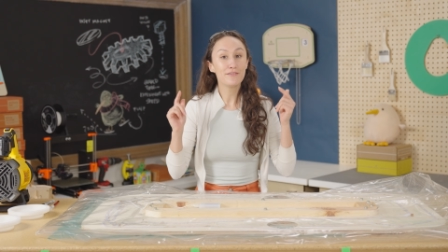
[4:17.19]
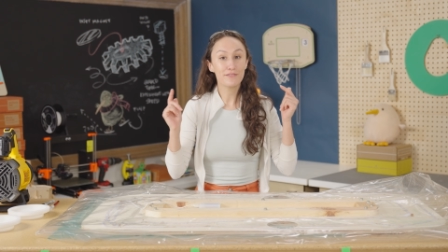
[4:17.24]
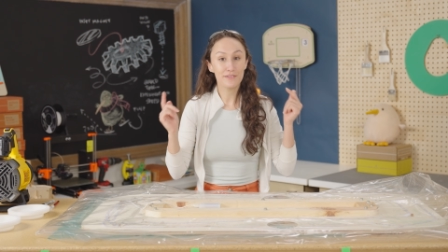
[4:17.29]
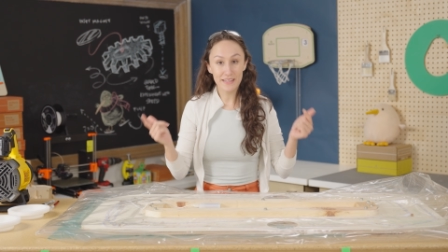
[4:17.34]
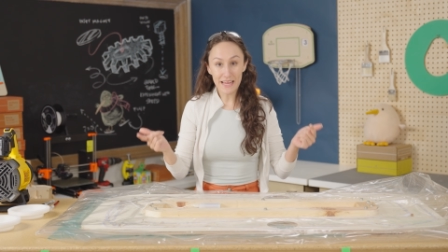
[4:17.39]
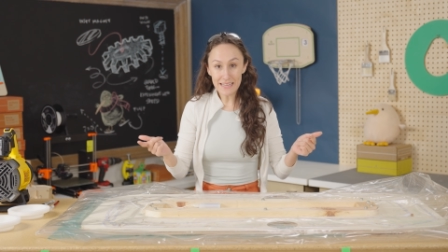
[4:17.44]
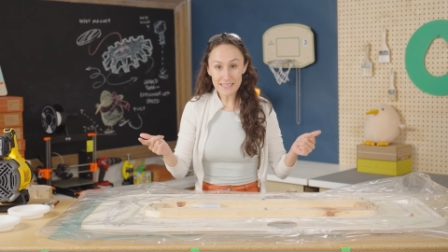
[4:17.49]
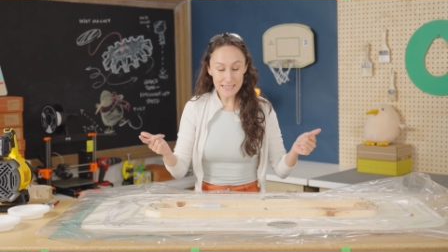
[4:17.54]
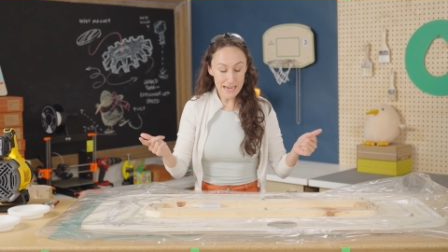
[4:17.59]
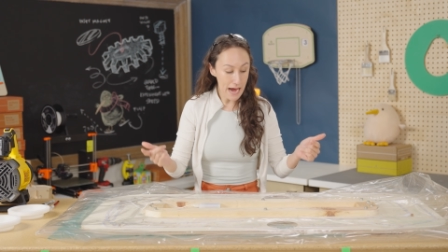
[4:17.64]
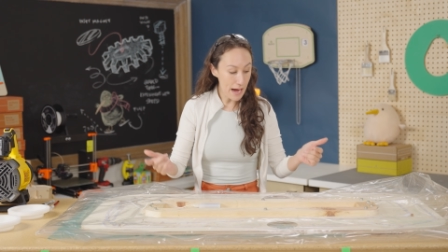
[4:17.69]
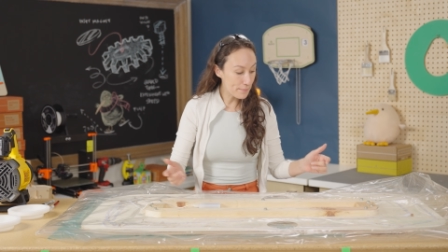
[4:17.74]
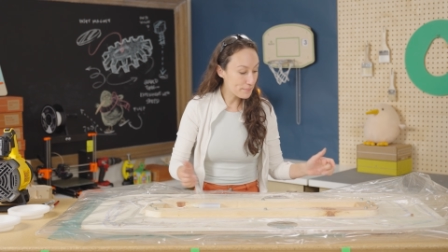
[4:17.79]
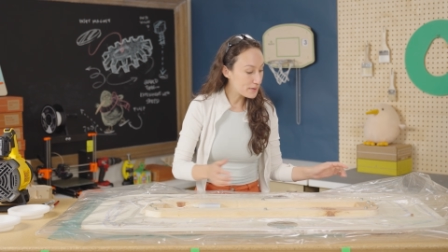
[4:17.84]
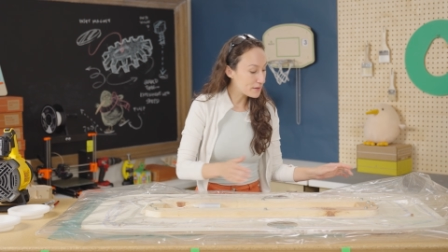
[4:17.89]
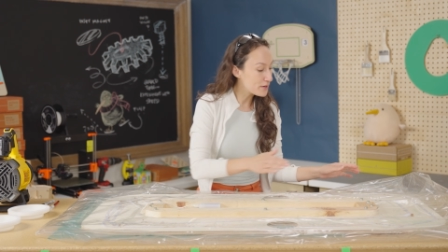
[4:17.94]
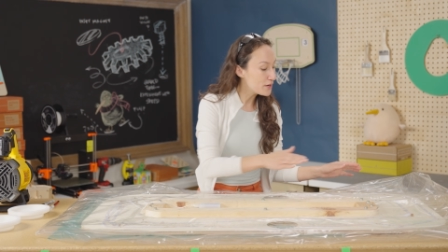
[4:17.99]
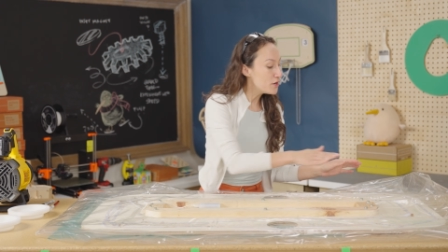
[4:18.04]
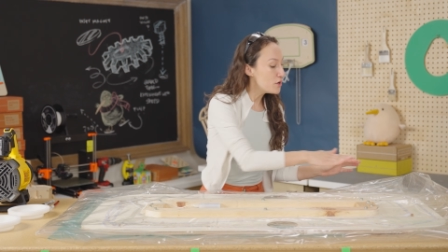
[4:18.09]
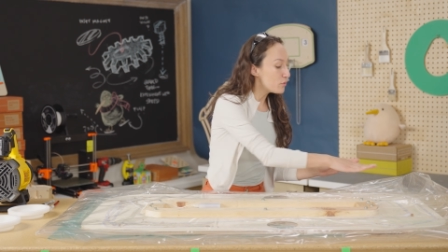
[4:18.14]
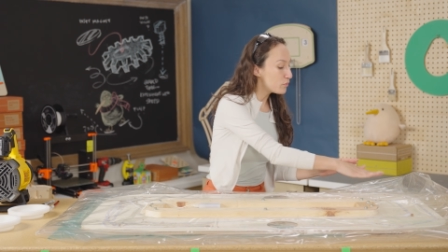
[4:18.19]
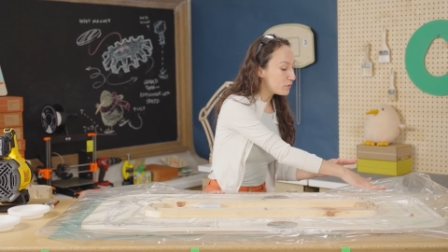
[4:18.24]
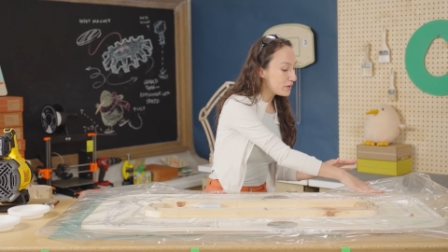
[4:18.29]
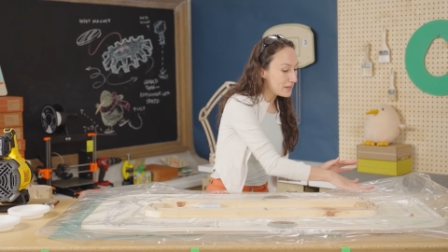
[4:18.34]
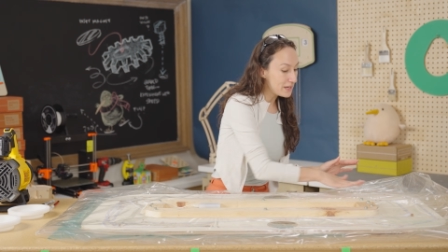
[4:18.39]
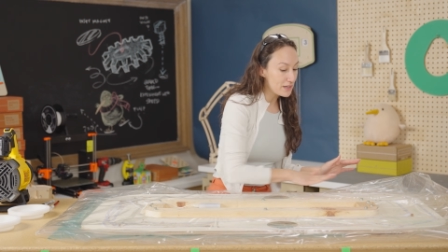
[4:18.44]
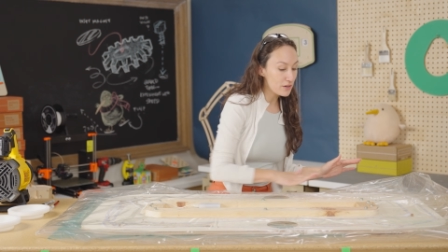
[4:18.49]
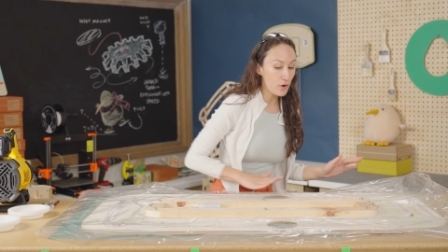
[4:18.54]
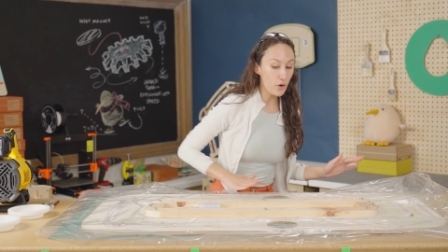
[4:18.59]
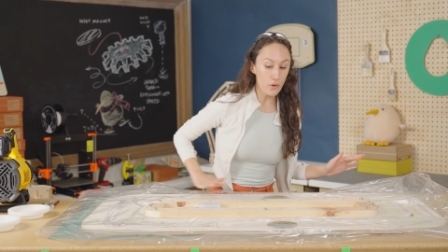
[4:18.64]
For that to happen,
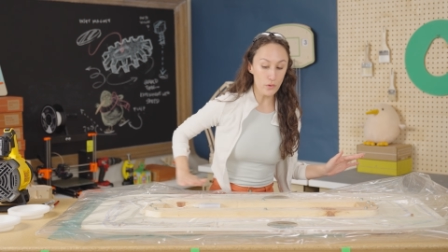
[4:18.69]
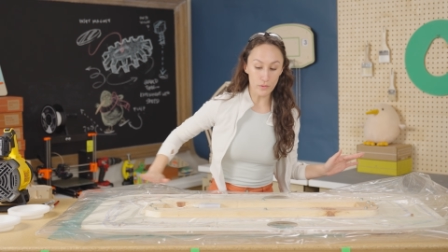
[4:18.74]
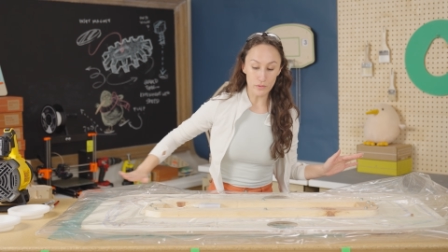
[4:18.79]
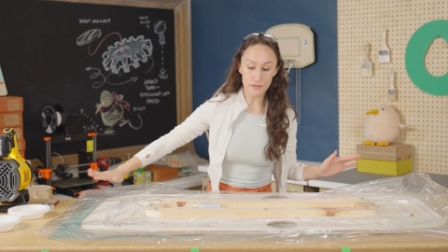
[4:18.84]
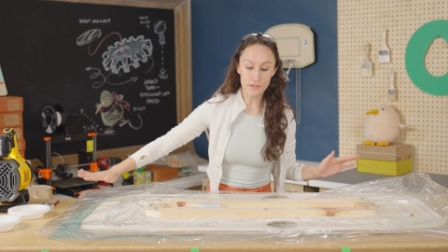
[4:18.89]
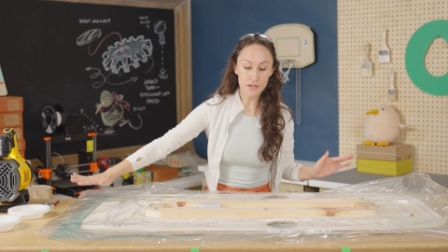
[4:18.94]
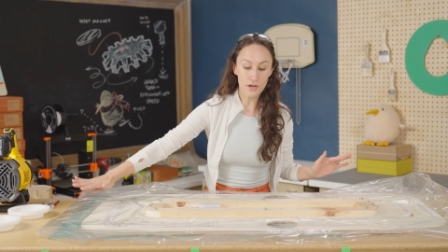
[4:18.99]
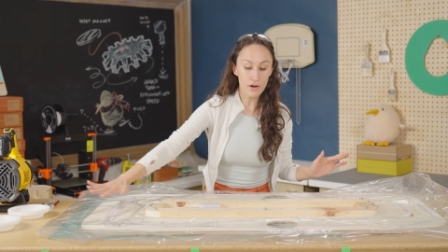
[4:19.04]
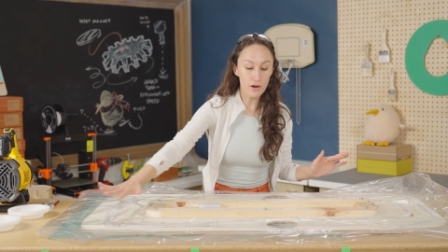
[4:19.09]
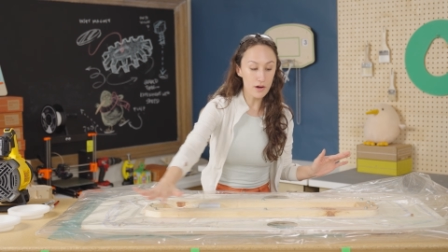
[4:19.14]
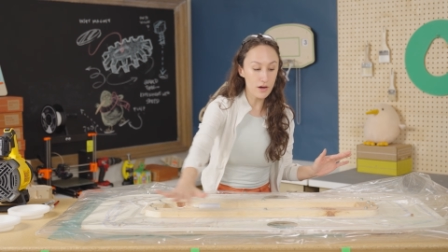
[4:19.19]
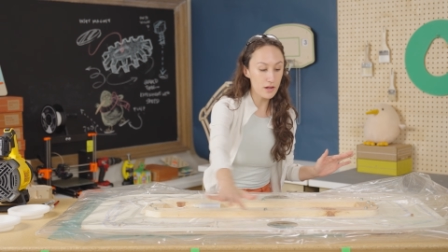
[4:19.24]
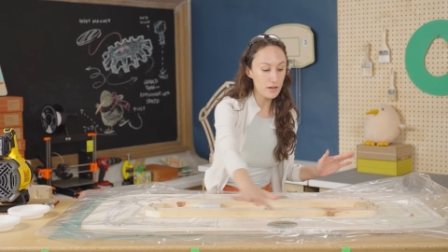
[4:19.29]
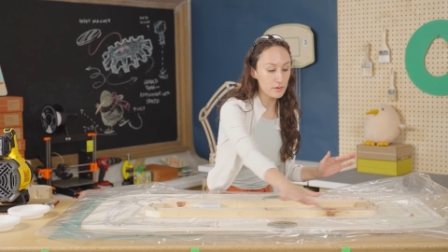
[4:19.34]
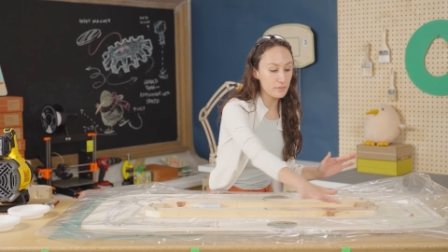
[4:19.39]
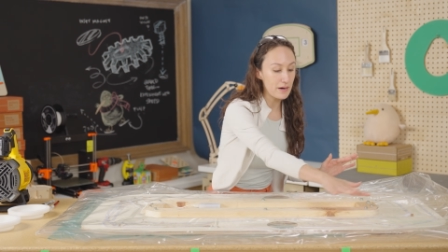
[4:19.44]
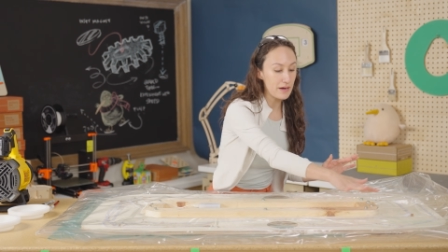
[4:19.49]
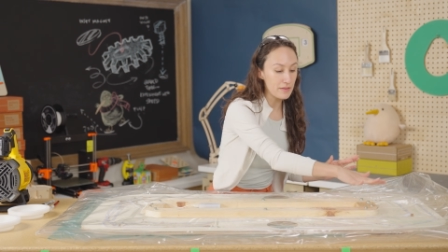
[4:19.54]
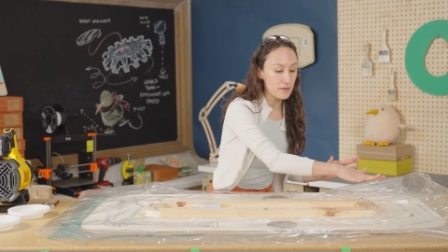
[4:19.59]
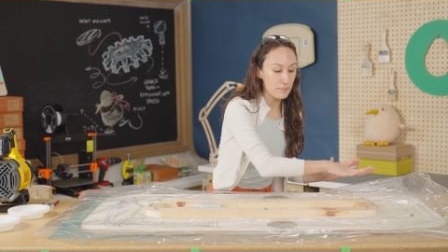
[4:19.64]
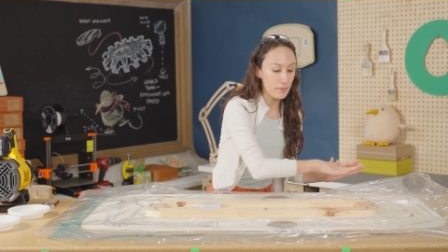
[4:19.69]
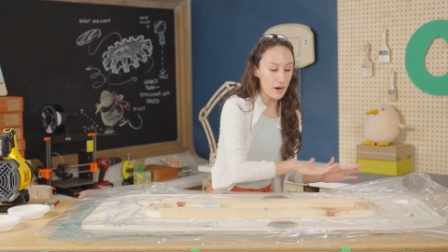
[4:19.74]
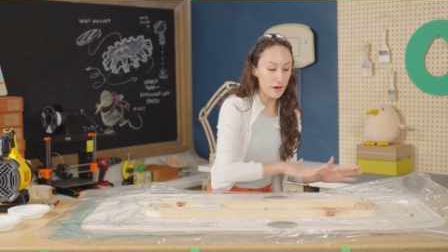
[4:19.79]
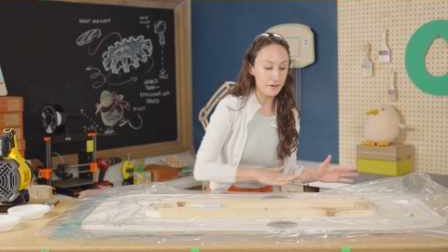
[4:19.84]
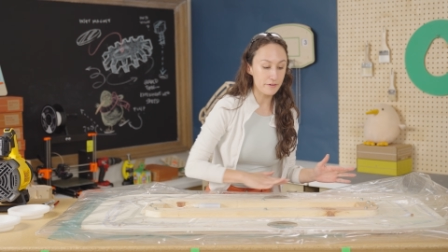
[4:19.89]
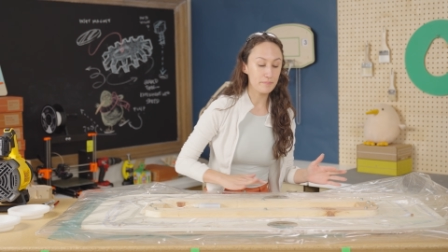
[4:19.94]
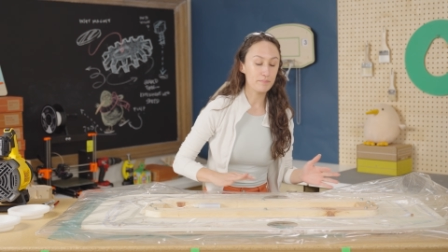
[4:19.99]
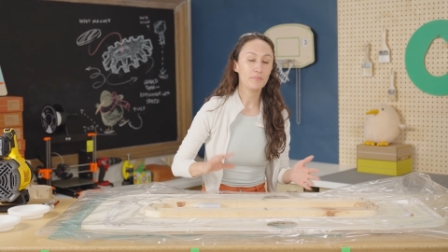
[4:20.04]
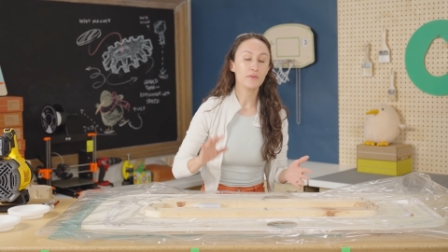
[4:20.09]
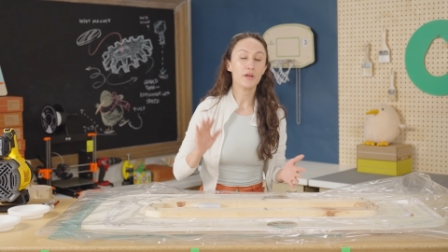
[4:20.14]
we need holes all around the
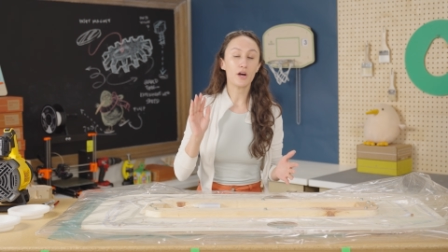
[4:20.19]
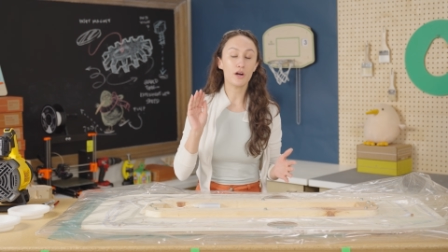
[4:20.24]
bottom.